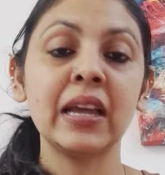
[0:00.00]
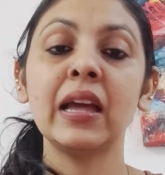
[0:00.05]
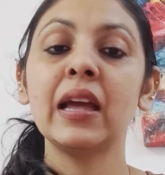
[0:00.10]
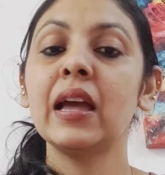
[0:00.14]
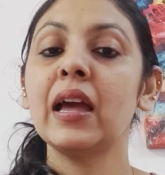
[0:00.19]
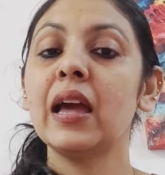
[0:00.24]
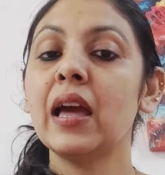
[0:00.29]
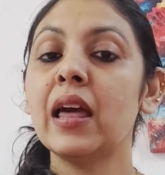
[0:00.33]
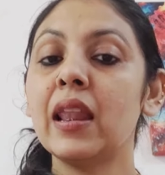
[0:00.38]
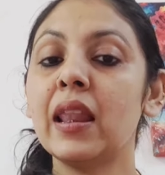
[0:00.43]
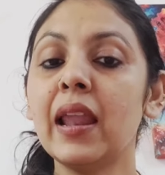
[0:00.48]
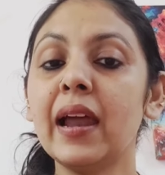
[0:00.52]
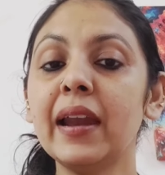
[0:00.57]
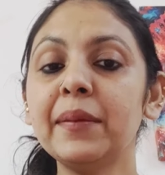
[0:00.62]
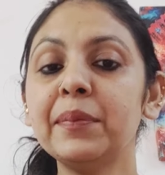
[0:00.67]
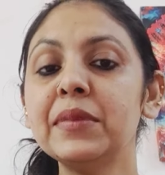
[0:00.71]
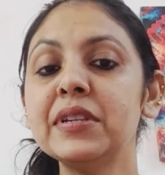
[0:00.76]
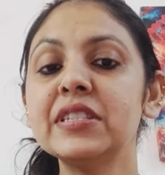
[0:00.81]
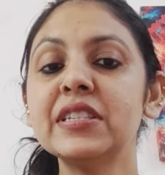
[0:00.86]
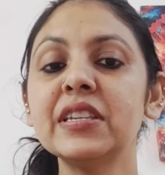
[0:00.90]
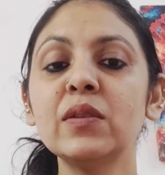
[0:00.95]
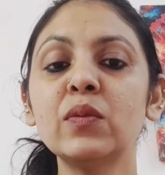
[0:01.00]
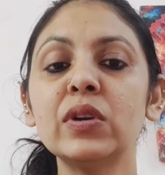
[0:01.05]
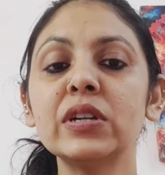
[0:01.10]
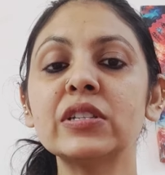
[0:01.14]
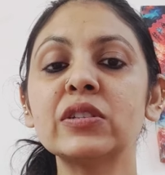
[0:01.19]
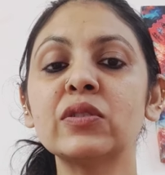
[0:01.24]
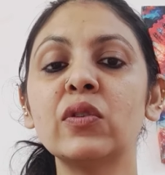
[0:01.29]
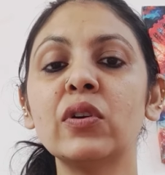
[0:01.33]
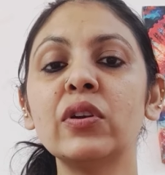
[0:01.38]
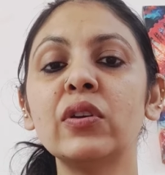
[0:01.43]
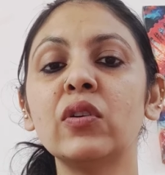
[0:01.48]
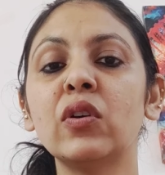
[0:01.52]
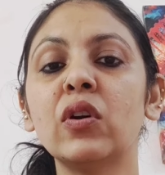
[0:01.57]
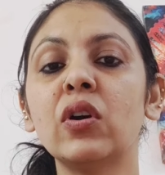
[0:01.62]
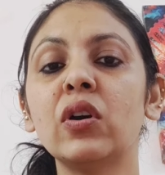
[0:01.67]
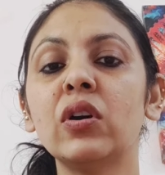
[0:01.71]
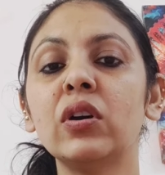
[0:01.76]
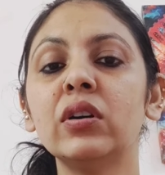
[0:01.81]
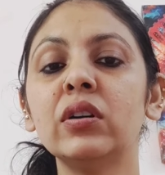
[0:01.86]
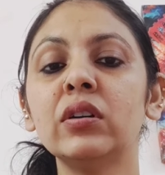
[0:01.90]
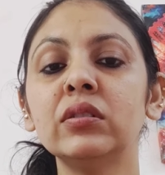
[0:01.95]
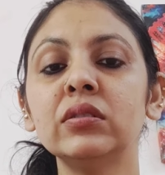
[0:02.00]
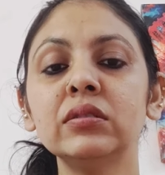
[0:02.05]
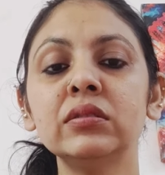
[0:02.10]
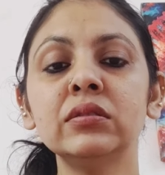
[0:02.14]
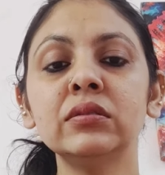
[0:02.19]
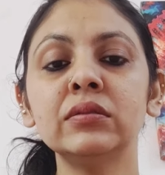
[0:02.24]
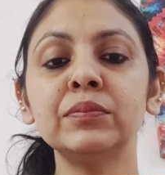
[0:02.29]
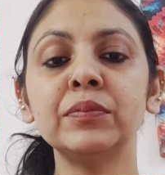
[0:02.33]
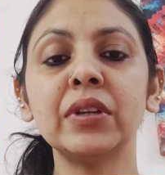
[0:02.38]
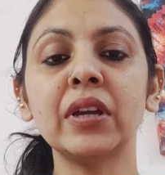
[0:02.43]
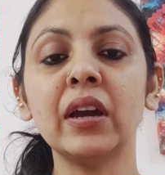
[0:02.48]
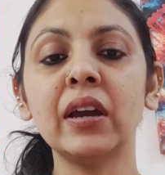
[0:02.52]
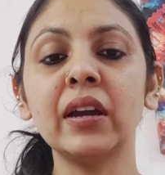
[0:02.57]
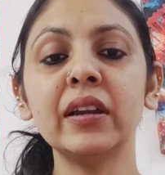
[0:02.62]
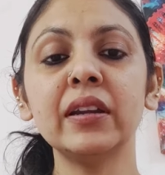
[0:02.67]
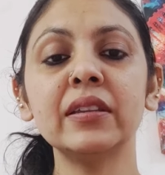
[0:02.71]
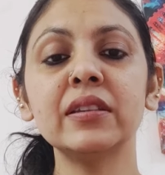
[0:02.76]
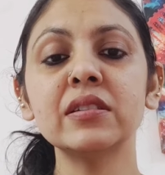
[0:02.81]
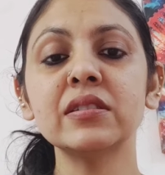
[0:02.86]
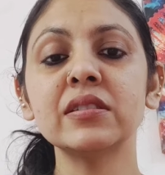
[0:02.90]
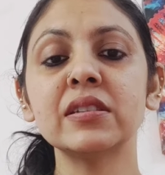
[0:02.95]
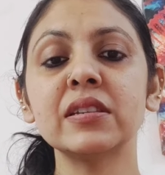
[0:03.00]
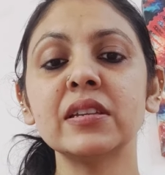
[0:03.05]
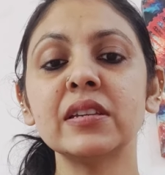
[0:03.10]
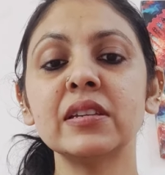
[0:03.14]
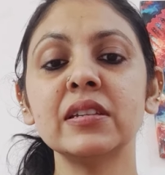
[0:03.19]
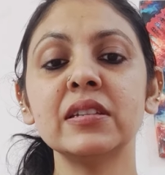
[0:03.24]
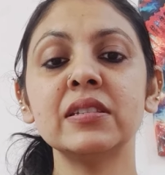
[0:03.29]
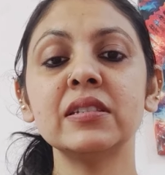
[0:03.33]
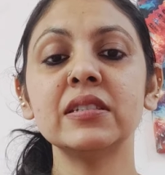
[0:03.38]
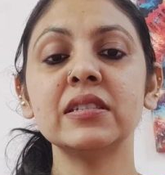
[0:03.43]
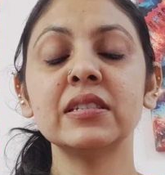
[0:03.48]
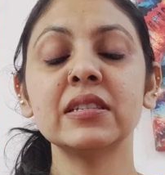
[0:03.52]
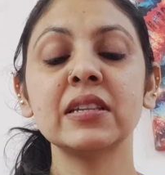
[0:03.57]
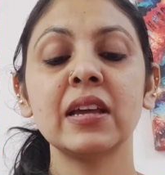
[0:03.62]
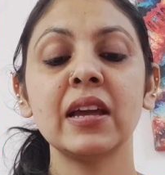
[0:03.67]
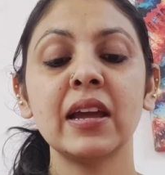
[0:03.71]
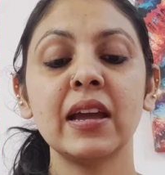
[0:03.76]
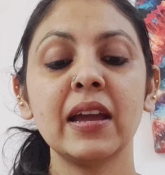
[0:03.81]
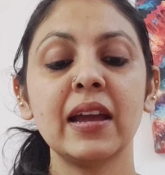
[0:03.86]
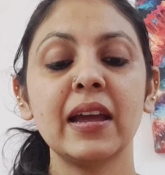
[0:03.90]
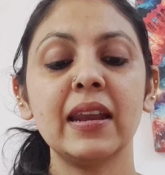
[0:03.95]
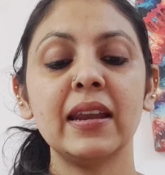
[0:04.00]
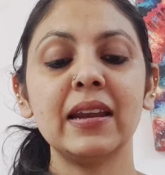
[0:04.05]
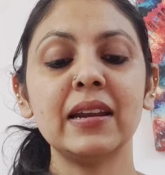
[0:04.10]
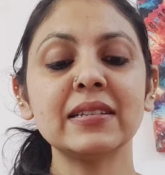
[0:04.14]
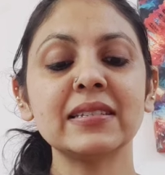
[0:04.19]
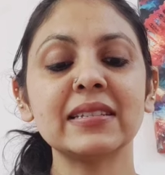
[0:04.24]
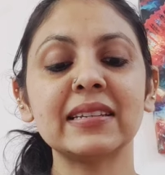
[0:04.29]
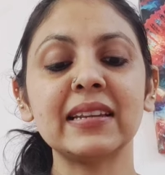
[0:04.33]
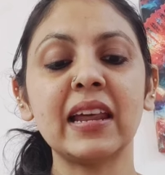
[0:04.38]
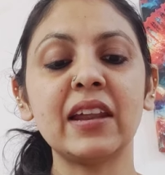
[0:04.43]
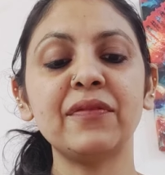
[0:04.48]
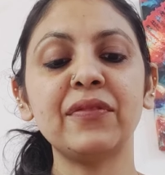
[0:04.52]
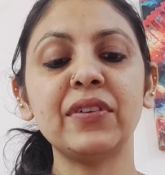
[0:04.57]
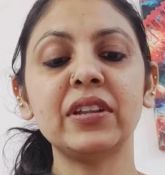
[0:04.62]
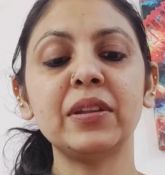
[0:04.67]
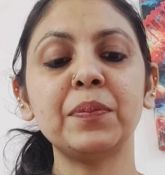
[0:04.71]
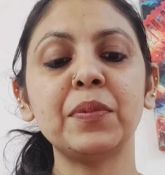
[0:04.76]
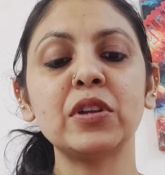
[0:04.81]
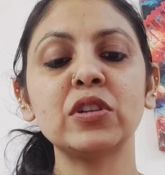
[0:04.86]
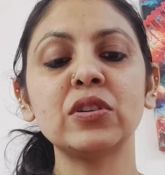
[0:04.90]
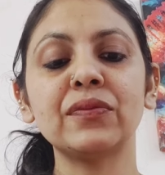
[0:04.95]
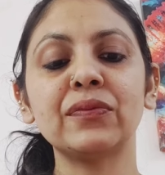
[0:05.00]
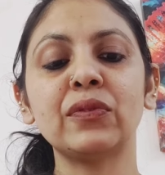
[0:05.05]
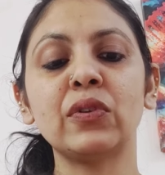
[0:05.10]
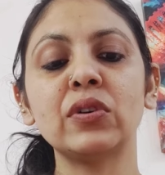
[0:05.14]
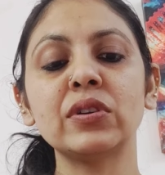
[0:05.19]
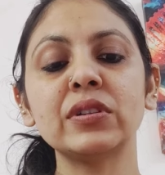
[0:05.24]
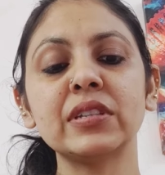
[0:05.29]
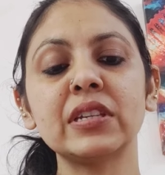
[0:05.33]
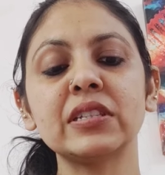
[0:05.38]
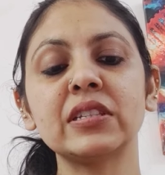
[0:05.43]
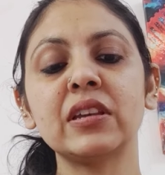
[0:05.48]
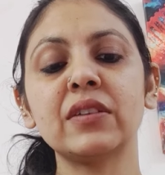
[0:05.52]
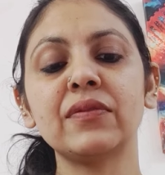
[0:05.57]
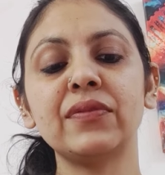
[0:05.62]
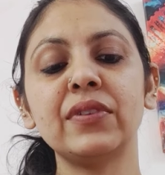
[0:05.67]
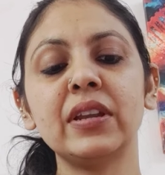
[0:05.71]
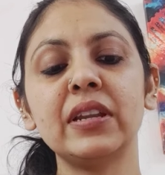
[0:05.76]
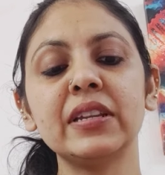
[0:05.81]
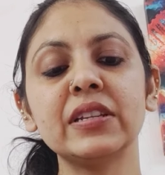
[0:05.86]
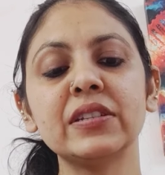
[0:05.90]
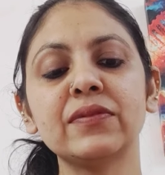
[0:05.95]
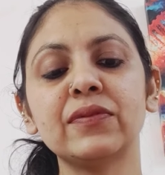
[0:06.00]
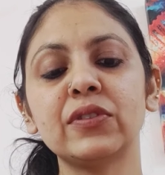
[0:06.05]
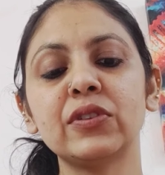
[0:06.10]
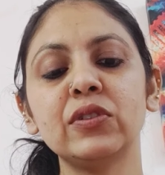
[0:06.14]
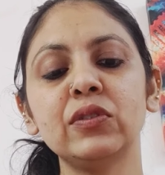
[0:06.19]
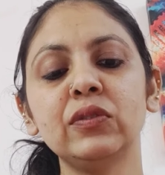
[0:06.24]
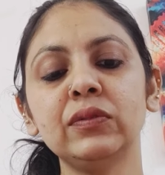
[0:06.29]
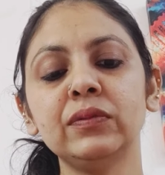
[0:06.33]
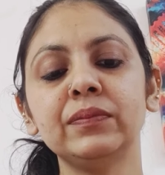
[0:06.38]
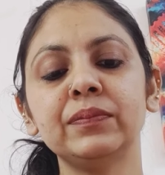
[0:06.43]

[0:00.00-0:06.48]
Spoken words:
Let me see what's going on behind the scenes. Let's clarify the Page of Wands as their feelings for you.